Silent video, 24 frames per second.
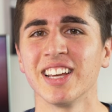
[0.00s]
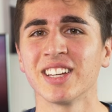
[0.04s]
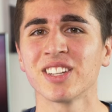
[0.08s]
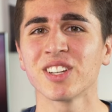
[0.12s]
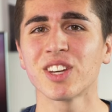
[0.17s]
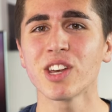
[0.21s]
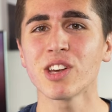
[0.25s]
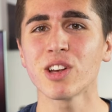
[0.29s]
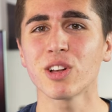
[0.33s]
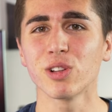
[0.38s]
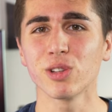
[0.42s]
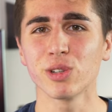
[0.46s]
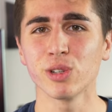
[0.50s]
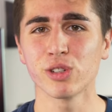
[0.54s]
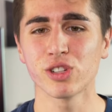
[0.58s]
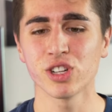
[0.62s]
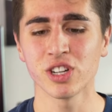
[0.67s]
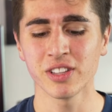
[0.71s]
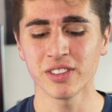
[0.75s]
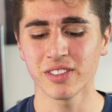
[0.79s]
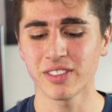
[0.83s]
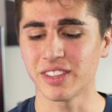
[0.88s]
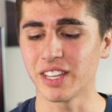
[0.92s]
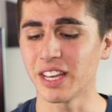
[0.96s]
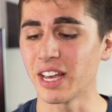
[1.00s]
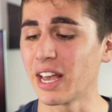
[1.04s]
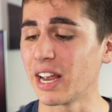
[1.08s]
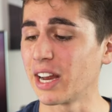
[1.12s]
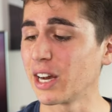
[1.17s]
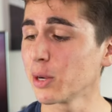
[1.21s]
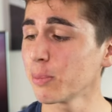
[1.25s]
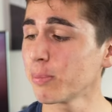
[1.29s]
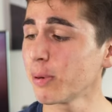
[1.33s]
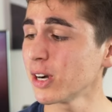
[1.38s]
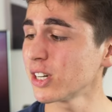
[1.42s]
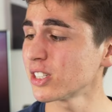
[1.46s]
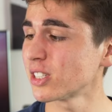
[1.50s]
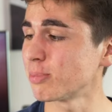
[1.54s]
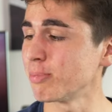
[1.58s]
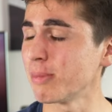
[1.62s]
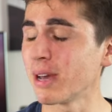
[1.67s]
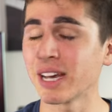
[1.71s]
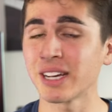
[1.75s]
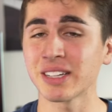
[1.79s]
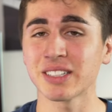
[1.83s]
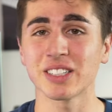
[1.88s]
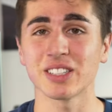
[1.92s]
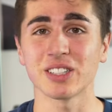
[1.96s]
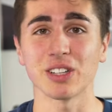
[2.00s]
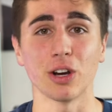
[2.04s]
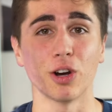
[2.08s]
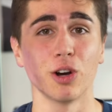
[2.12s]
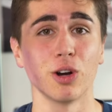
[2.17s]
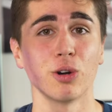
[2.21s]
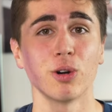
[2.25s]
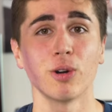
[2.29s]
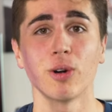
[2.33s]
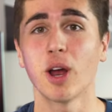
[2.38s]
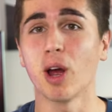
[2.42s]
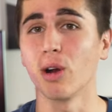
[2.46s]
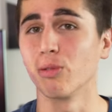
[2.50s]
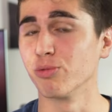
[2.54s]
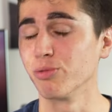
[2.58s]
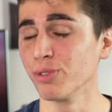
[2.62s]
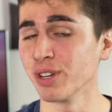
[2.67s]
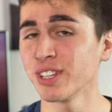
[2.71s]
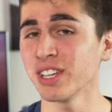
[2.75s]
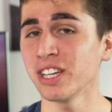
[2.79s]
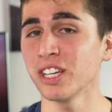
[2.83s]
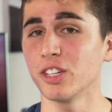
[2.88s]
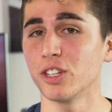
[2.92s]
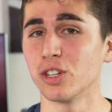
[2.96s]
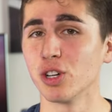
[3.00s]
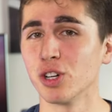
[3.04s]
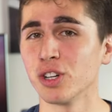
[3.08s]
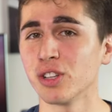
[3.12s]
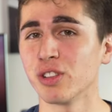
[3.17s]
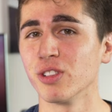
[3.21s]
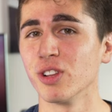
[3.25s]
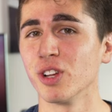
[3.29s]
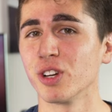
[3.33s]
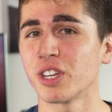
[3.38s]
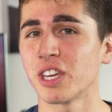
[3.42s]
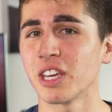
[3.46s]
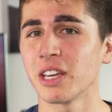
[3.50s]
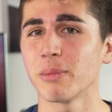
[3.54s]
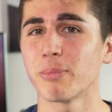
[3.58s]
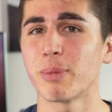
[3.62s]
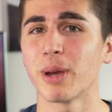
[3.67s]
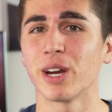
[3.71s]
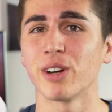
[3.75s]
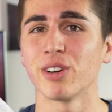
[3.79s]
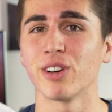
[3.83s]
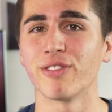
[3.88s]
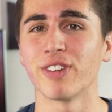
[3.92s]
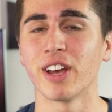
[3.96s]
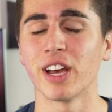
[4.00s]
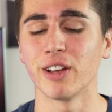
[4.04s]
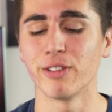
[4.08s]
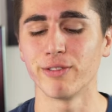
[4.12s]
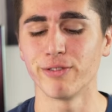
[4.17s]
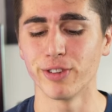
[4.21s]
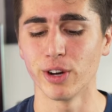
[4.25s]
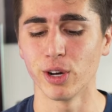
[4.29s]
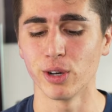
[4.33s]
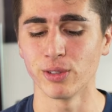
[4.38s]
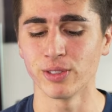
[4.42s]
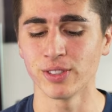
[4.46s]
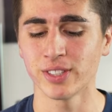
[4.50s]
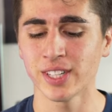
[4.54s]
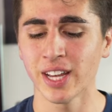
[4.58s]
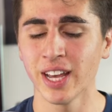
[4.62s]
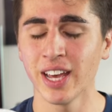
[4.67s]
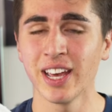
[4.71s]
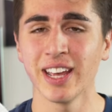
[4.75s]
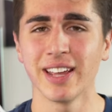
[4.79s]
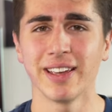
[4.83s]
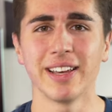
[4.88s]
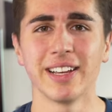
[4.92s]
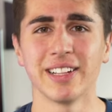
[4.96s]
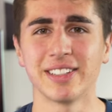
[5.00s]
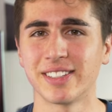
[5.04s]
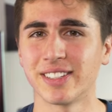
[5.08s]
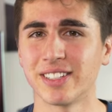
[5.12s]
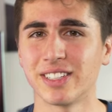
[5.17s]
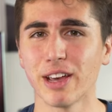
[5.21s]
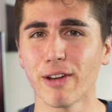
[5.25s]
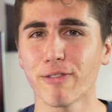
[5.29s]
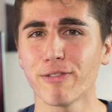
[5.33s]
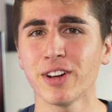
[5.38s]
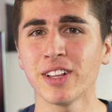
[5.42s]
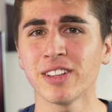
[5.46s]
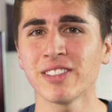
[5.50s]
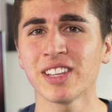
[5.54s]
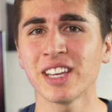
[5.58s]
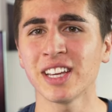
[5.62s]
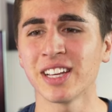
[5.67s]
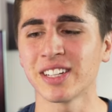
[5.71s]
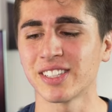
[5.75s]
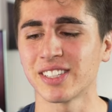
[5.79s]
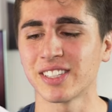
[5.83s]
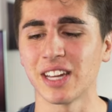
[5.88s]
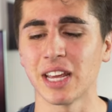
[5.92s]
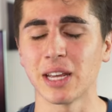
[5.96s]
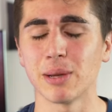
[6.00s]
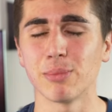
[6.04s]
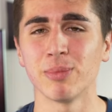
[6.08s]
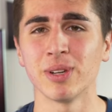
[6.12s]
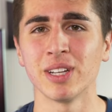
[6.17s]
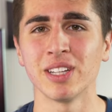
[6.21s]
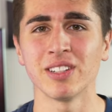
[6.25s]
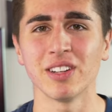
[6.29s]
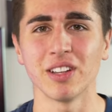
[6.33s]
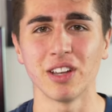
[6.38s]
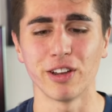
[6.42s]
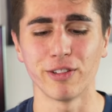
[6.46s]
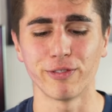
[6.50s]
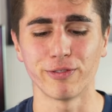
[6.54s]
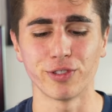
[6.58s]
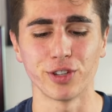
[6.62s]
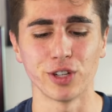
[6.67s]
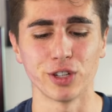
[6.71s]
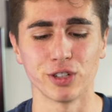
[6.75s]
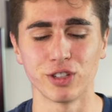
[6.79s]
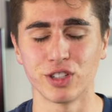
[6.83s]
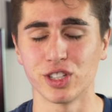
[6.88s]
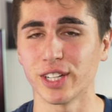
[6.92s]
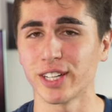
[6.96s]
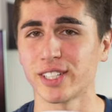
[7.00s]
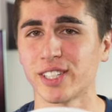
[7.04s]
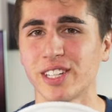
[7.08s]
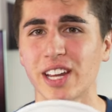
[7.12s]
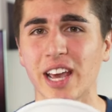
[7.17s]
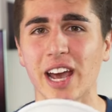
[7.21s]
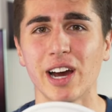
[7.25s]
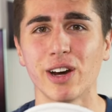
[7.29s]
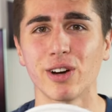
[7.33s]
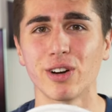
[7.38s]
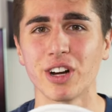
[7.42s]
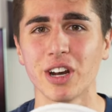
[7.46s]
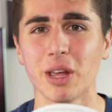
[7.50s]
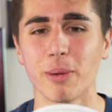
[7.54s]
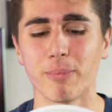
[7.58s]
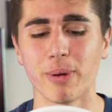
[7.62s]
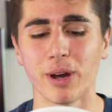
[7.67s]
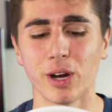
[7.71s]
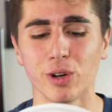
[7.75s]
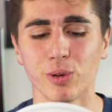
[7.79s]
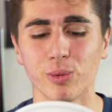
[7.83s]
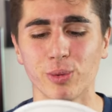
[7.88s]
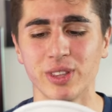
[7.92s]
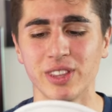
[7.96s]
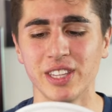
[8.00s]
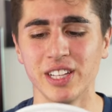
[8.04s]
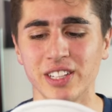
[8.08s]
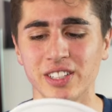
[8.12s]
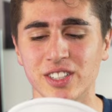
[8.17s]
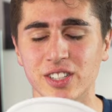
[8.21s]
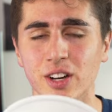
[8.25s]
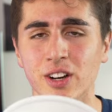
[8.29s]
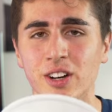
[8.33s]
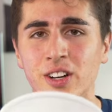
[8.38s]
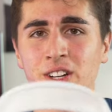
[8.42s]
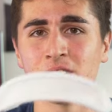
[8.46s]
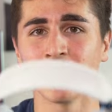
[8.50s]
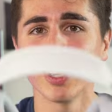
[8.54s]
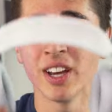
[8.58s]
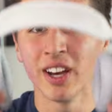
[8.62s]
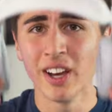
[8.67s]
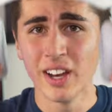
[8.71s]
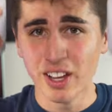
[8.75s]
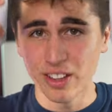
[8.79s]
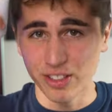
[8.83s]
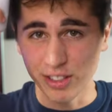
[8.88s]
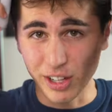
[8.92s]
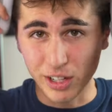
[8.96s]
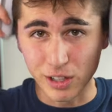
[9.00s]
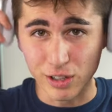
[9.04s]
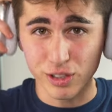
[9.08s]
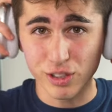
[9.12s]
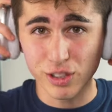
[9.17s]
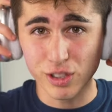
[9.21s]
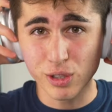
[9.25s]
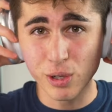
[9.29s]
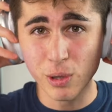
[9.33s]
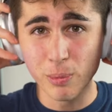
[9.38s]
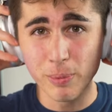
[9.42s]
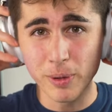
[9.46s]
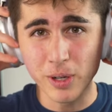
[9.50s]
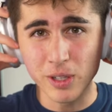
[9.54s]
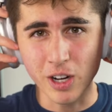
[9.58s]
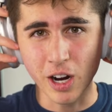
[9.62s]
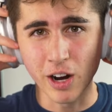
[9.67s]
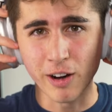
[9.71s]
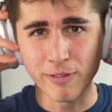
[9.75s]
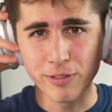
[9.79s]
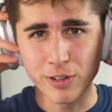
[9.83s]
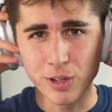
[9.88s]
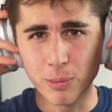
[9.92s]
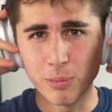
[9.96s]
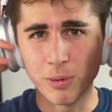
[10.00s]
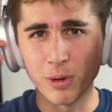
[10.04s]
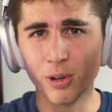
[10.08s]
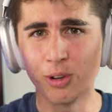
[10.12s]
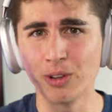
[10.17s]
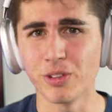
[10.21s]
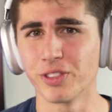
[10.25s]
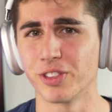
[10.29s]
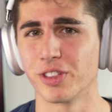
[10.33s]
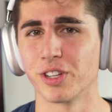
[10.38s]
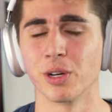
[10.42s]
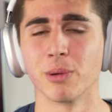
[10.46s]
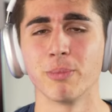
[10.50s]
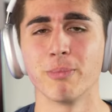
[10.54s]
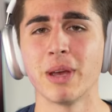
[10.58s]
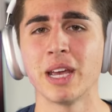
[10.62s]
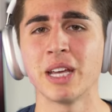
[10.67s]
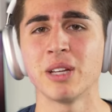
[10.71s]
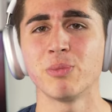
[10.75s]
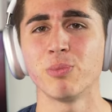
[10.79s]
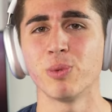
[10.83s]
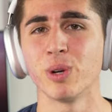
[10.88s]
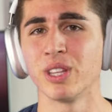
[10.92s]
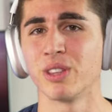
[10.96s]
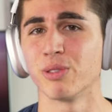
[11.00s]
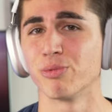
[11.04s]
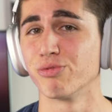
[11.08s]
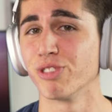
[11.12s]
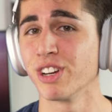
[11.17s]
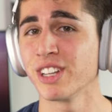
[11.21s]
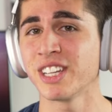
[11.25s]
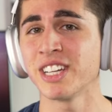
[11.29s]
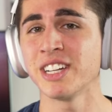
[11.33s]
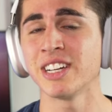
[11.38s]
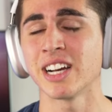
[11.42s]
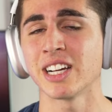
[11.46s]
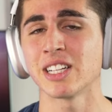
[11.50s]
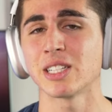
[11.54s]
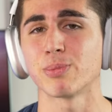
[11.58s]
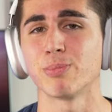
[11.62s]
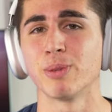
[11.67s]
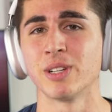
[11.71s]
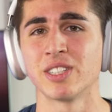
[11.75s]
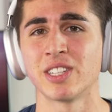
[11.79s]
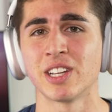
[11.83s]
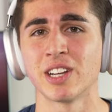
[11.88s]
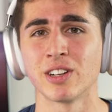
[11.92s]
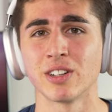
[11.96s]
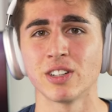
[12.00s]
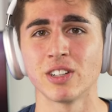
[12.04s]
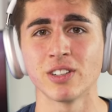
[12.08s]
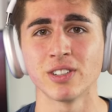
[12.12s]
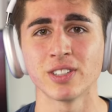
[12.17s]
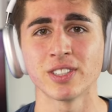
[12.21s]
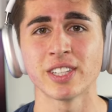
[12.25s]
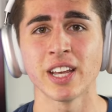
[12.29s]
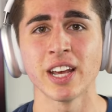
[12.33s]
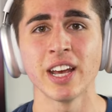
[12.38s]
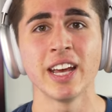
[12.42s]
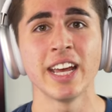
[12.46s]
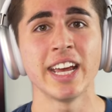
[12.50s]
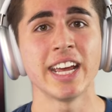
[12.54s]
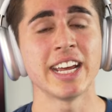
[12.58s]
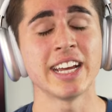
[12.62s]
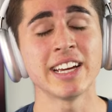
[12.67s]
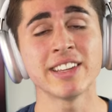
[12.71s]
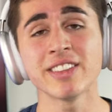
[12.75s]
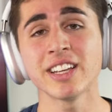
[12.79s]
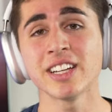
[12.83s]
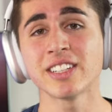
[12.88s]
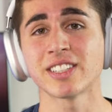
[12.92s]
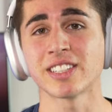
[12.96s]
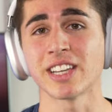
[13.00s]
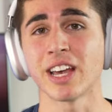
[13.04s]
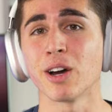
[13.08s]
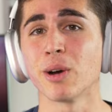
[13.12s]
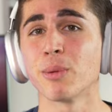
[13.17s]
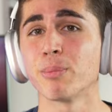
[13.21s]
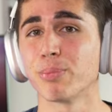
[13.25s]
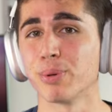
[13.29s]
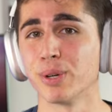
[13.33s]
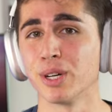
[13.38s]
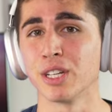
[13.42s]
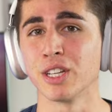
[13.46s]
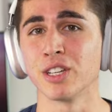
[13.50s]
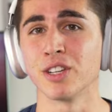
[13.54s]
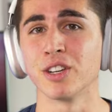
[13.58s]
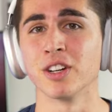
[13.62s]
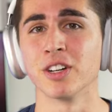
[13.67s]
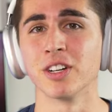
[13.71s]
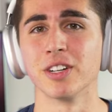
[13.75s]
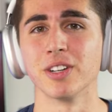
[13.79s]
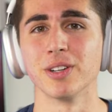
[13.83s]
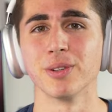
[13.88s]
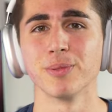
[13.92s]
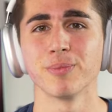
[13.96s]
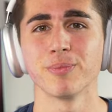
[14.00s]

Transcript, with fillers: In conclusion, the AirPods Max are a really good looking pair of headphones. It's definitely a statement if you're just out and about with these on. They're super comfortable, they're made with really nice materials, and they sound pretty good.